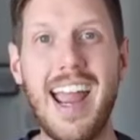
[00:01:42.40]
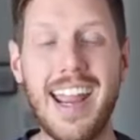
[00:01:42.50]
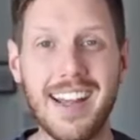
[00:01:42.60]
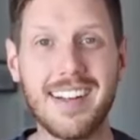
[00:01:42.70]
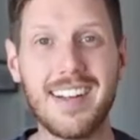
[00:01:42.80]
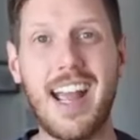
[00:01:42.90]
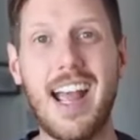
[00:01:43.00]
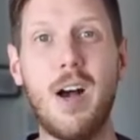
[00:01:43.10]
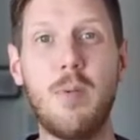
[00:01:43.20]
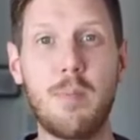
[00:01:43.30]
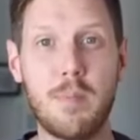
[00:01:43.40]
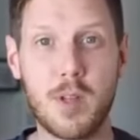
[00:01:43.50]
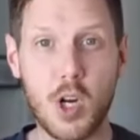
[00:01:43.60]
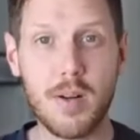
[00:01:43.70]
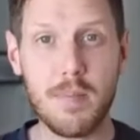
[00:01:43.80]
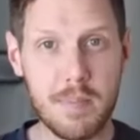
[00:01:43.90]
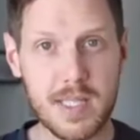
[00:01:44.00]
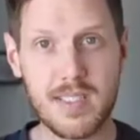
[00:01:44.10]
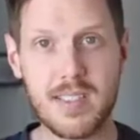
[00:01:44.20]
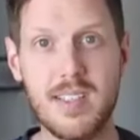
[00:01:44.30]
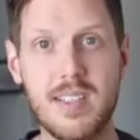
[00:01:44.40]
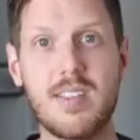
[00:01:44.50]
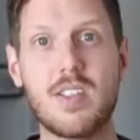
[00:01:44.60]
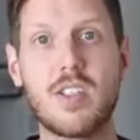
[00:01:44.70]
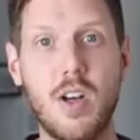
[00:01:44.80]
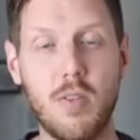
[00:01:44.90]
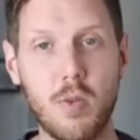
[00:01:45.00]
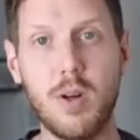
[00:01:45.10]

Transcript: and help current businesses solve